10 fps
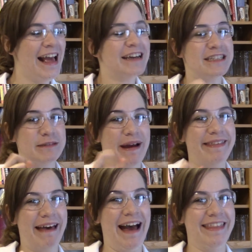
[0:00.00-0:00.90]
She's right
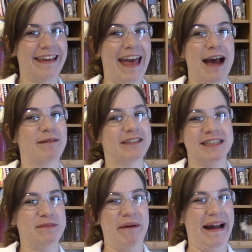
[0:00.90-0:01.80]
behind the camera
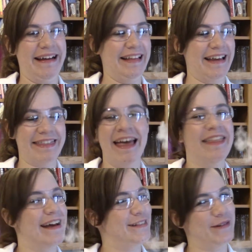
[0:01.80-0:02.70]
just smiling.
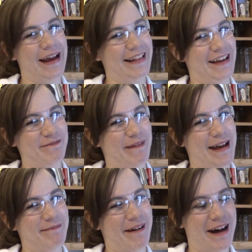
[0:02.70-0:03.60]
That's why I love
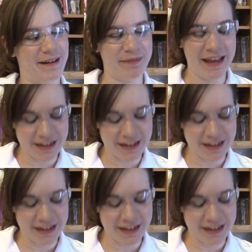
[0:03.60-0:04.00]
my mom.